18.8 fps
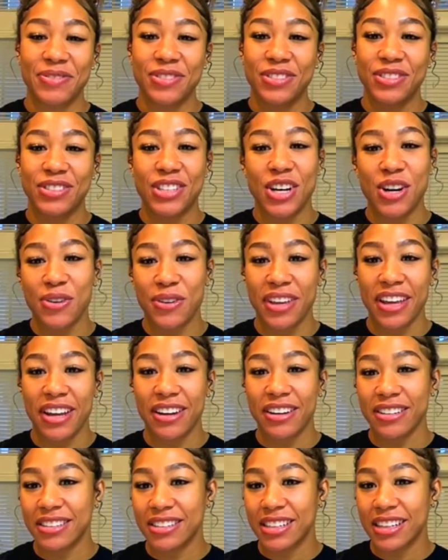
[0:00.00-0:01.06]
Tony
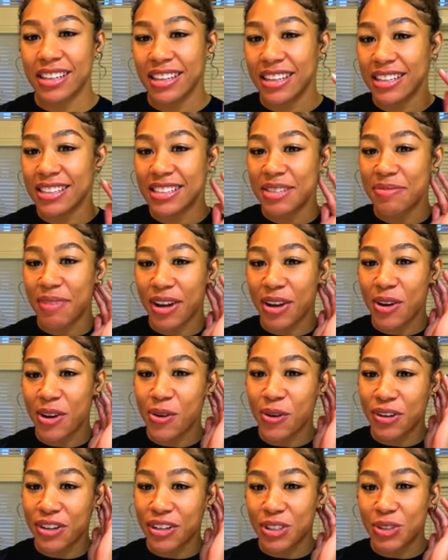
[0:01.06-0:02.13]
Harrison. He's in my
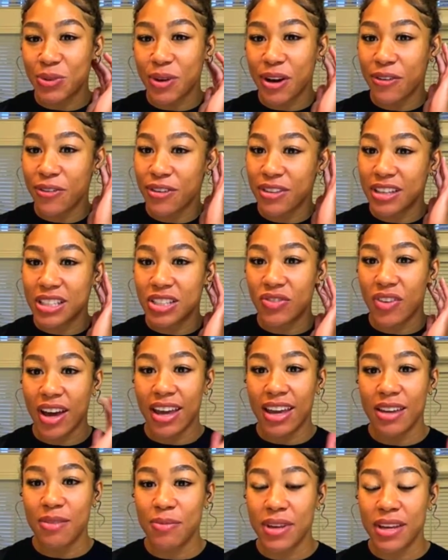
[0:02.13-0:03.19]
corner as well for this fight.
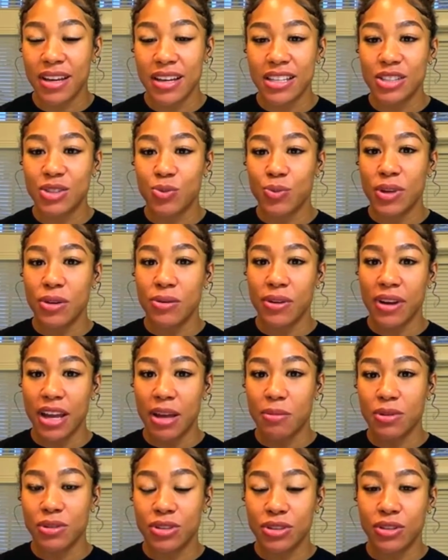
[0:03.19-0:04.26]
And because we were
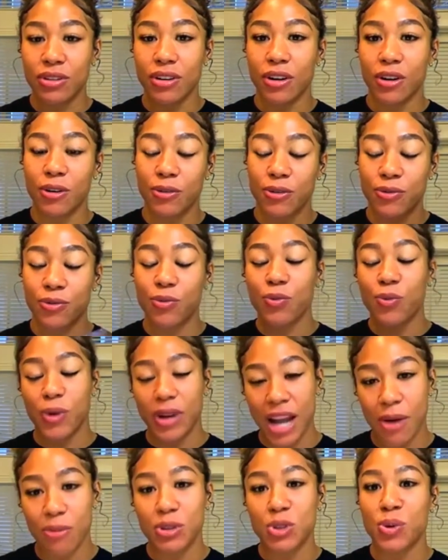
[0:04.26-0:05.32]
able to grow when I was